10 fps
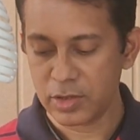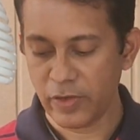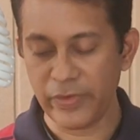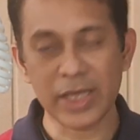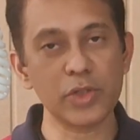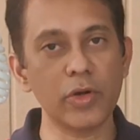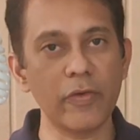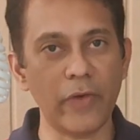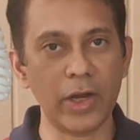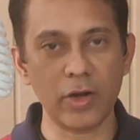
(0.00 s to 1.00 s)
So if in case you
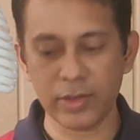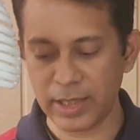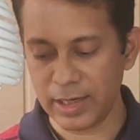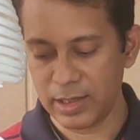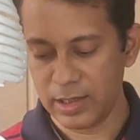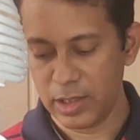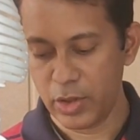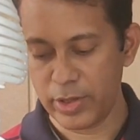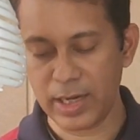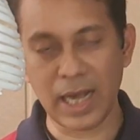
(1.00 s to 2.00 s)
want to find out that,
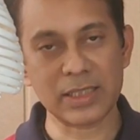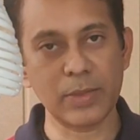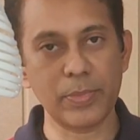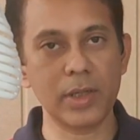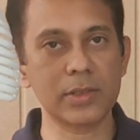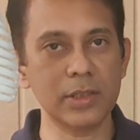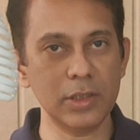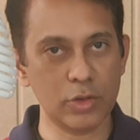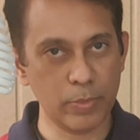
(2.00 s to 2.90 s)
you can ask a person